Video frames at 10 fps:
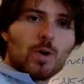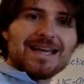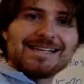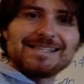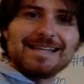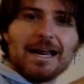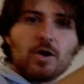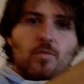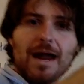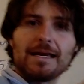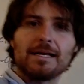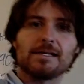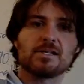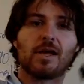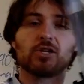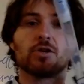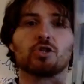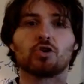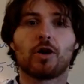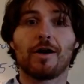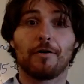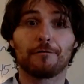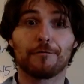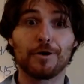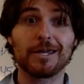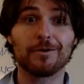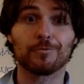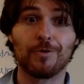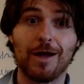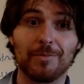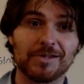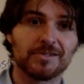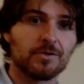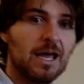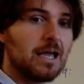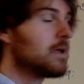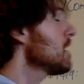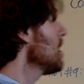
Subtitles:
Set your radius so that you can draw a freaking rhombus, okay?